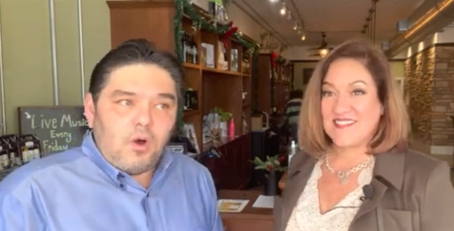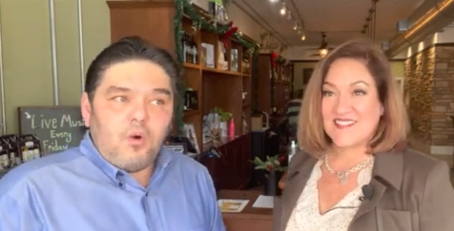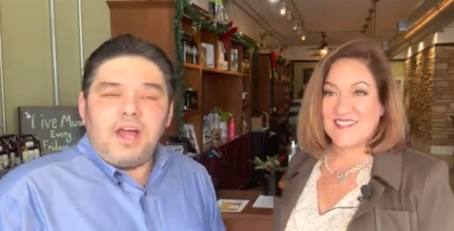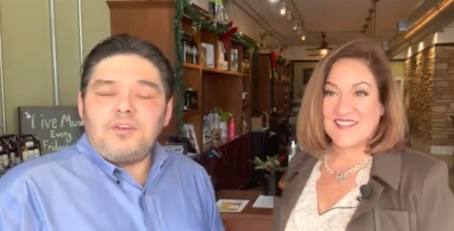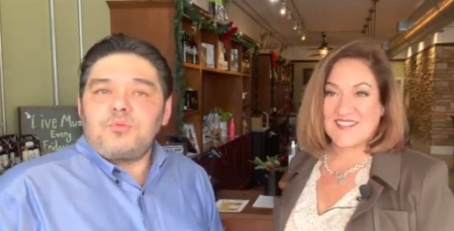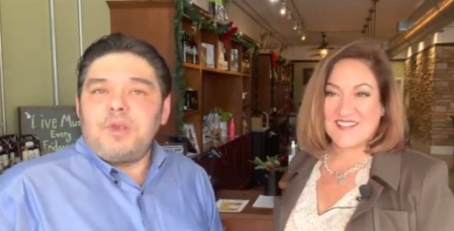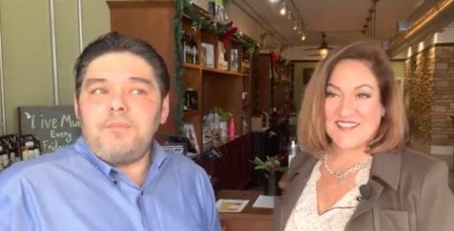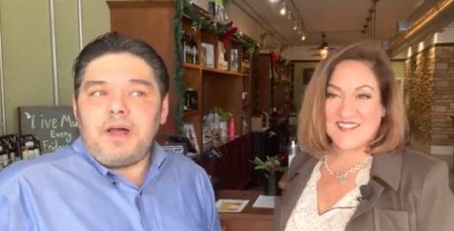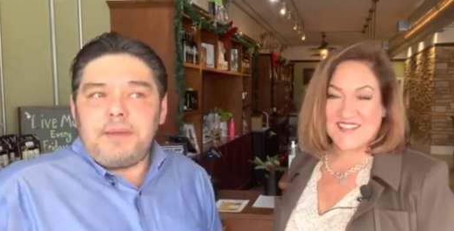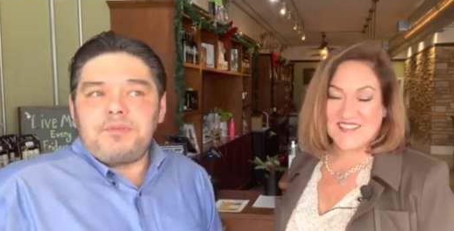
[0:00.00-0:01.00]
Speaker 1: whole house
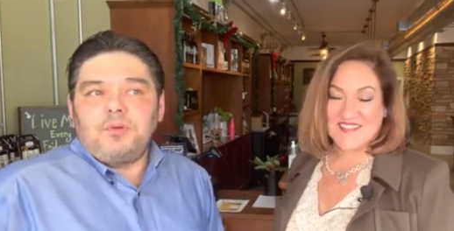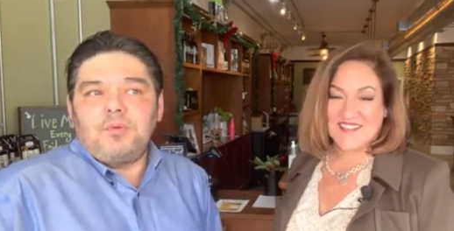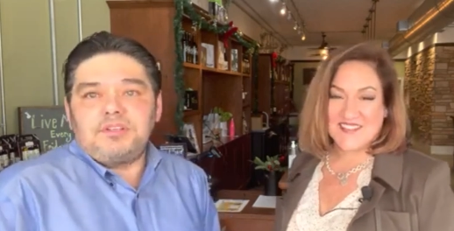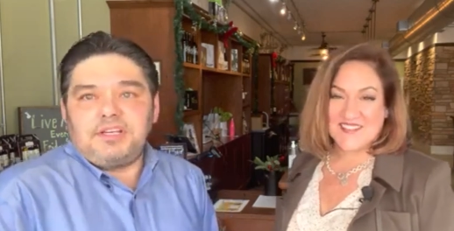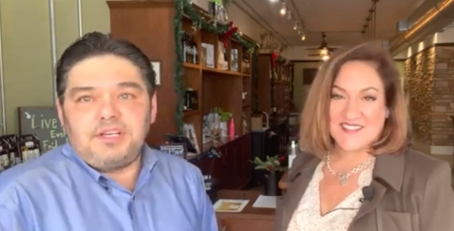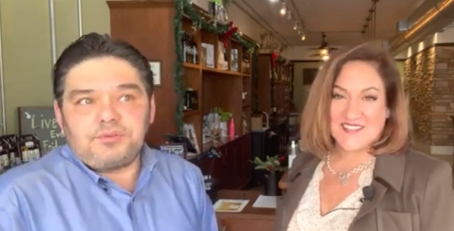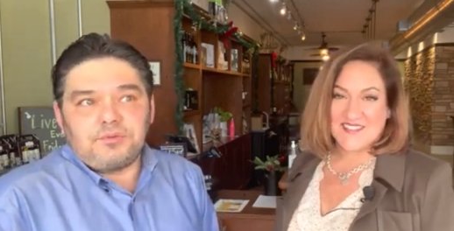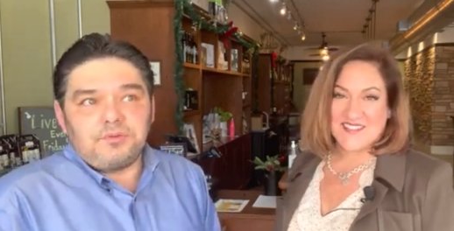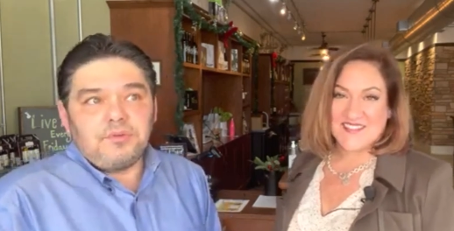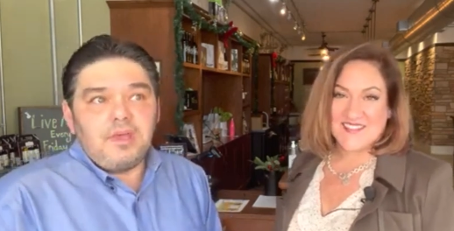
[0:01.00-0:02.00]
repipes of
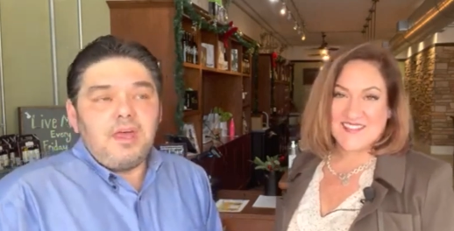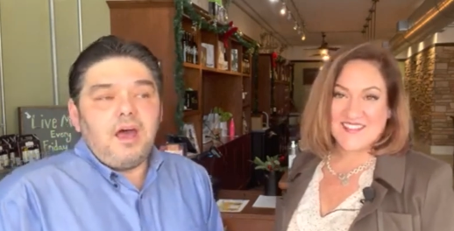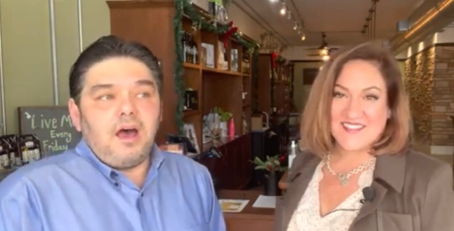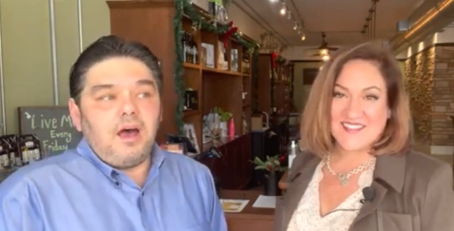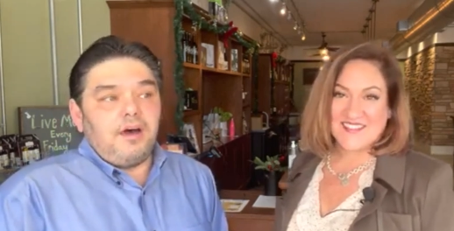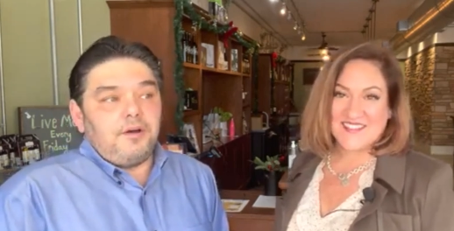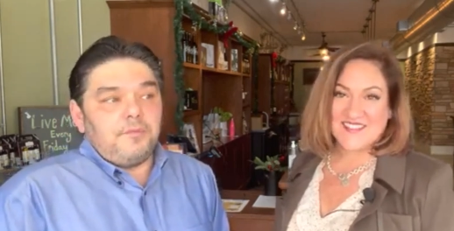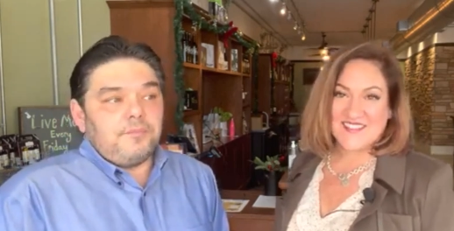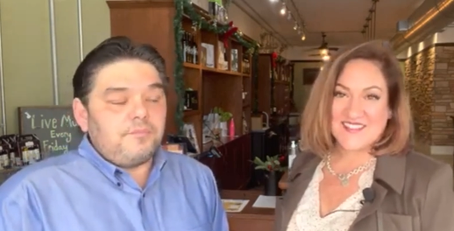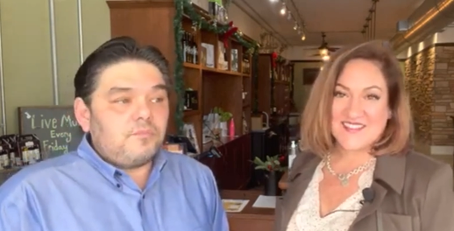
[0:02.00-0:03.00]
residential.
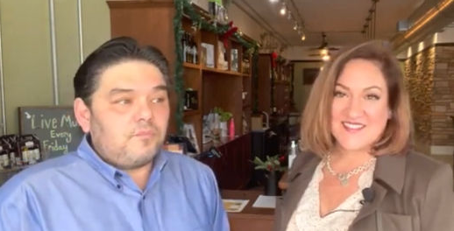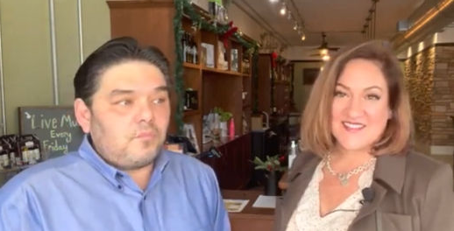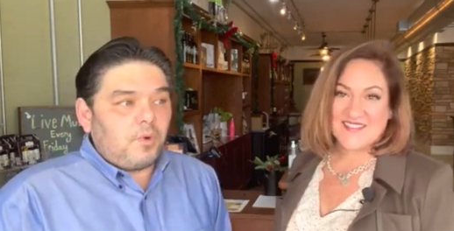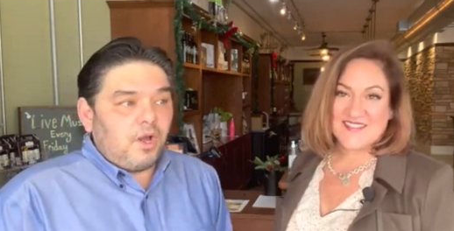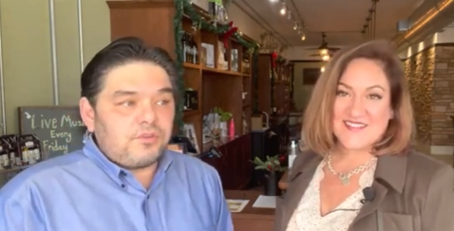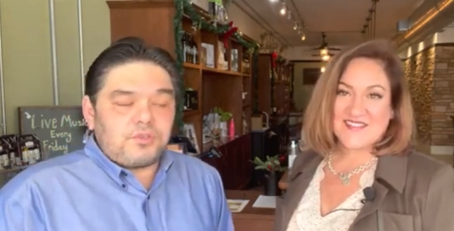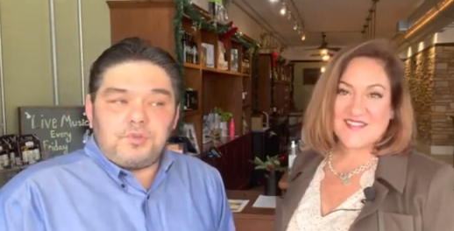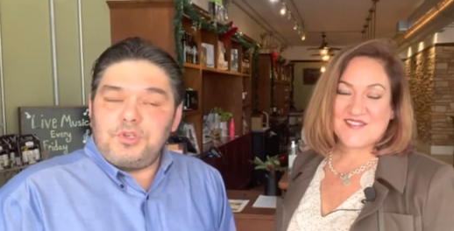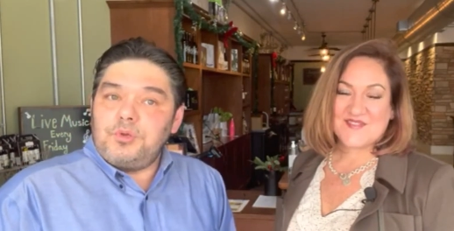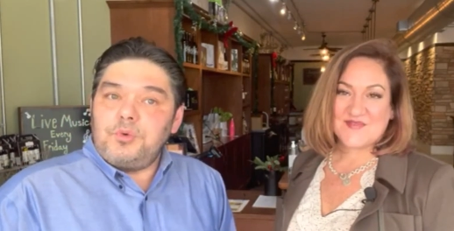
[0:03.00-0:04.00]
Um, we also
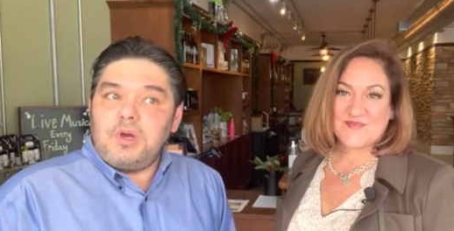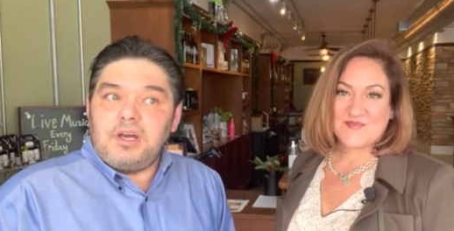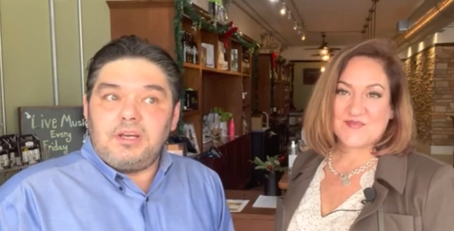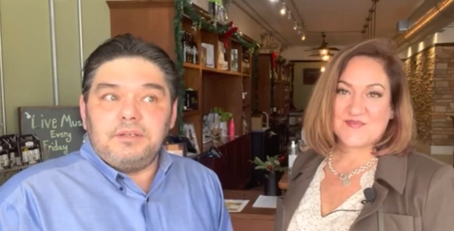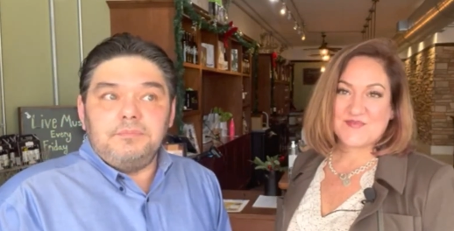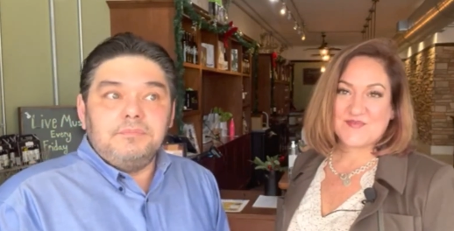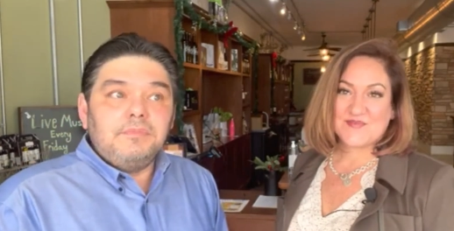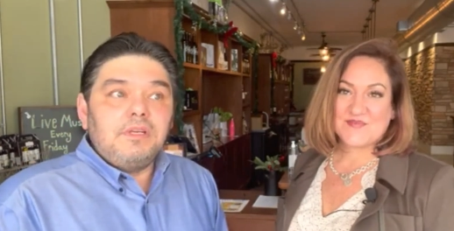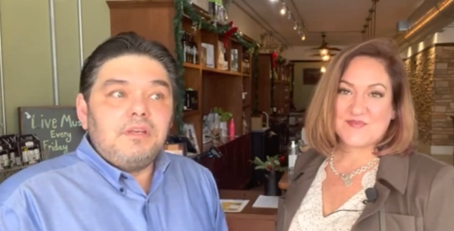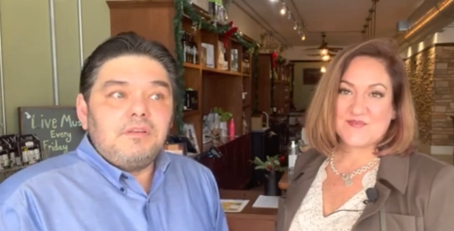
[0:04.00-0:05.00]
do, um,
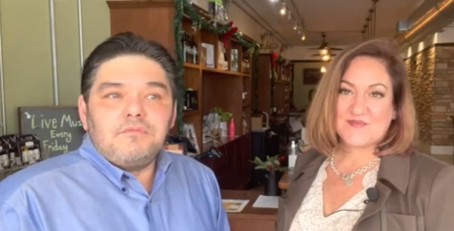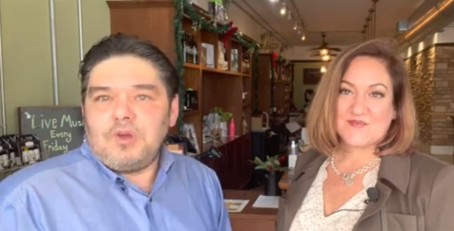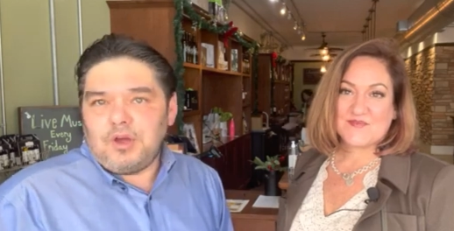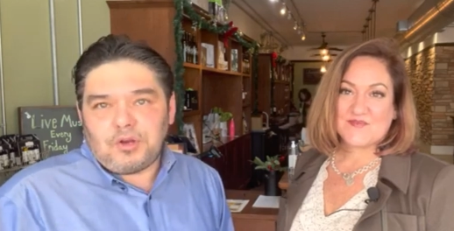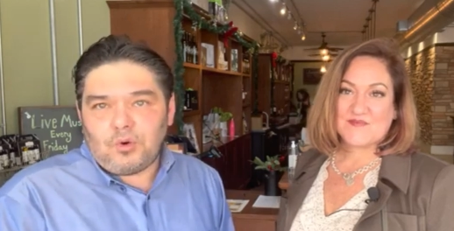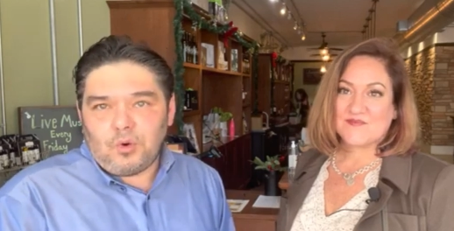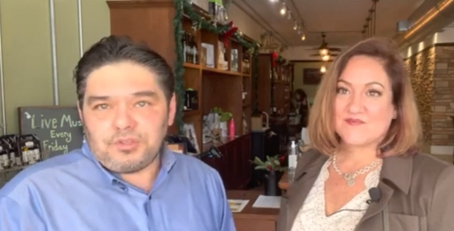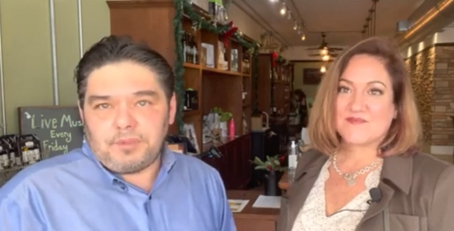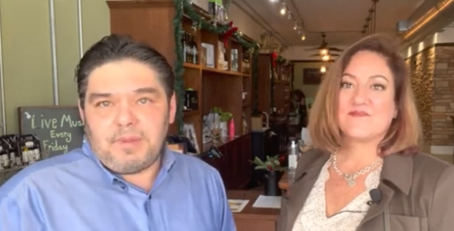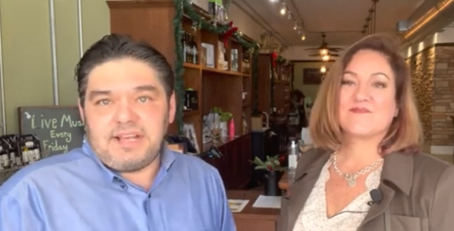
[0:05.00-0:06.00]
of
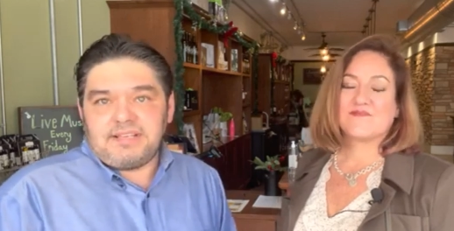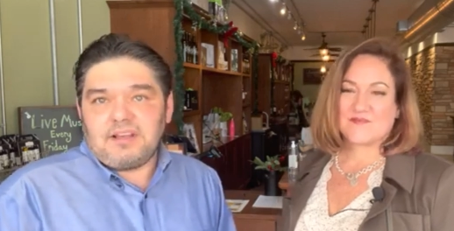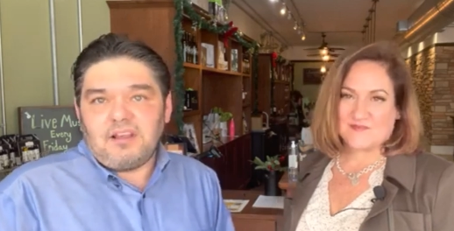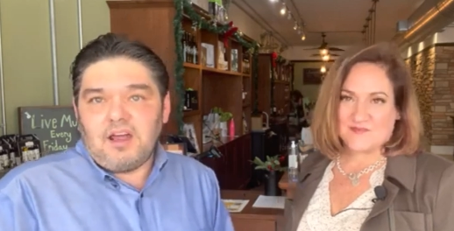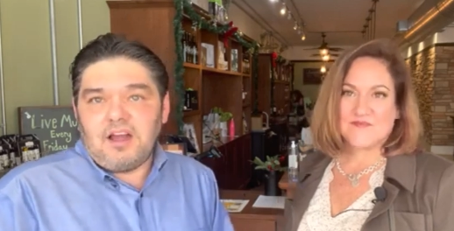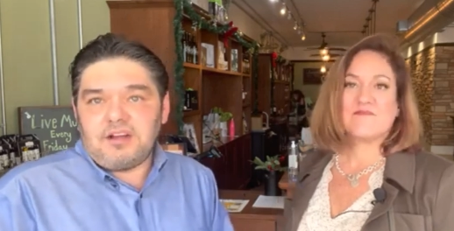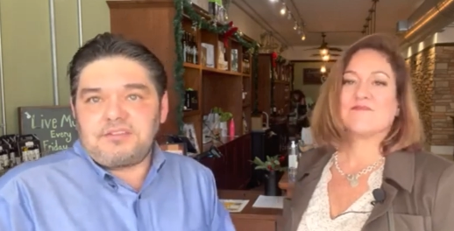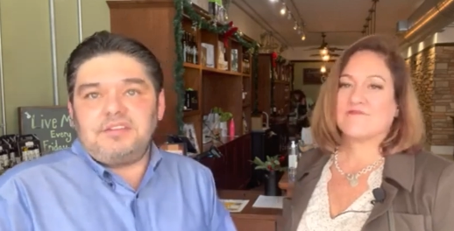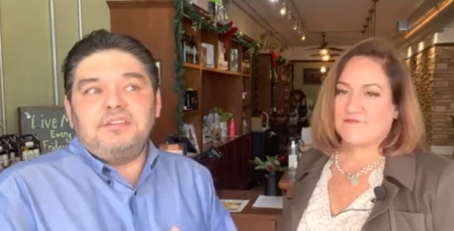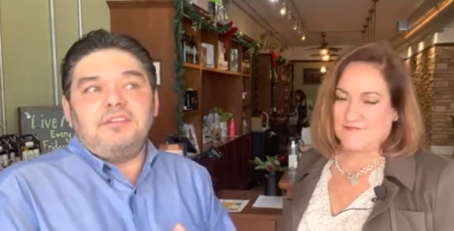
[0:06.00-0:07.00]
course, the basic
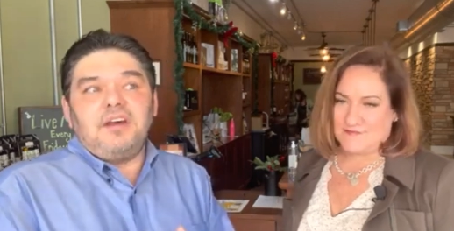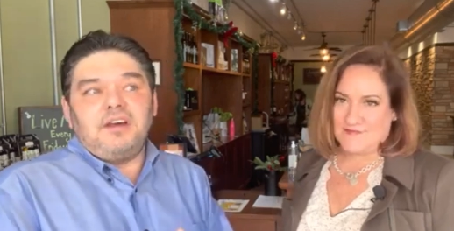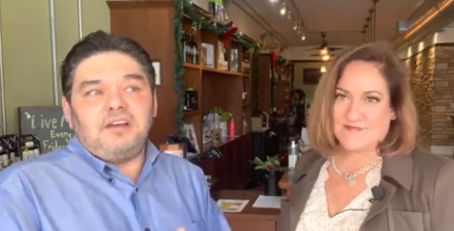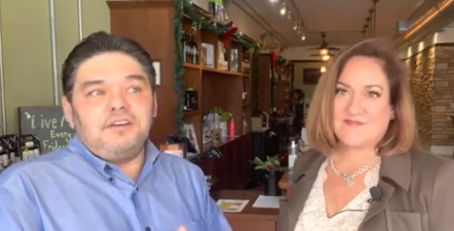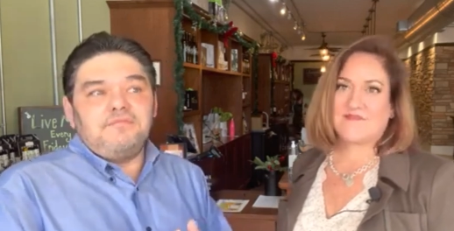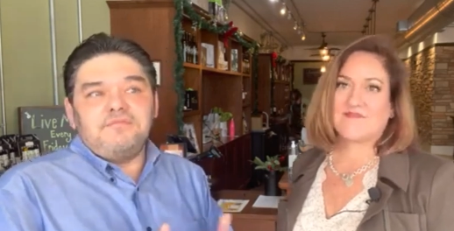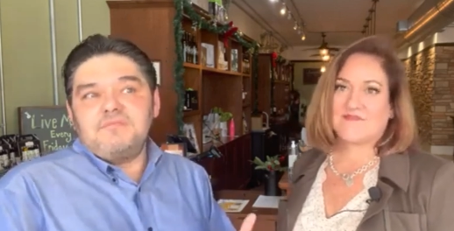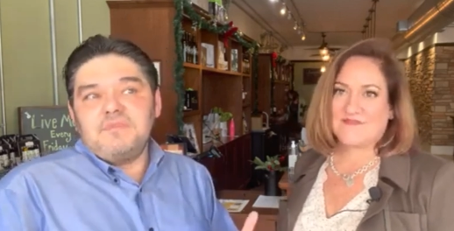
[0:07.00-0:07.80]
clogs and um,